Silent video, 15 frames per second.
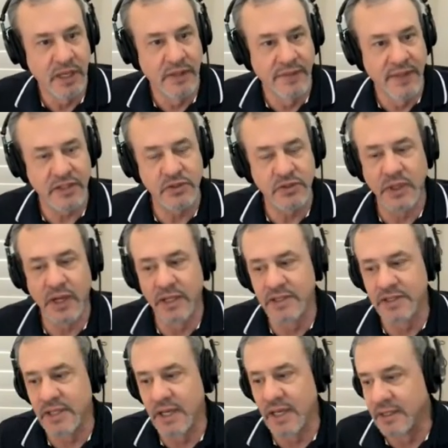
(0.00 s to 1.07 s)
And that's when I
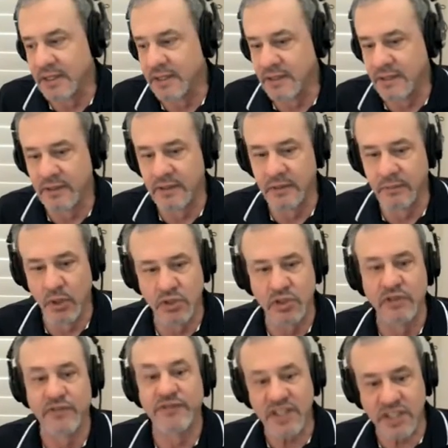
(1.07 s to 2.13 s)
decided that the most
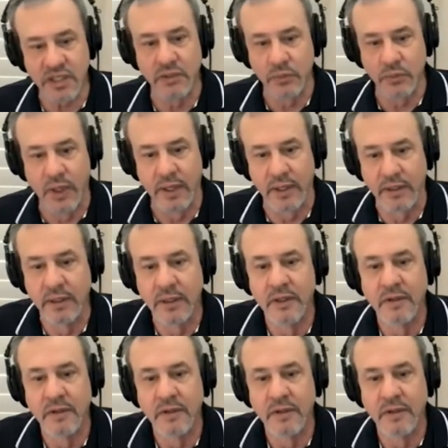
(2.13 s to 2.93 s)
efficient way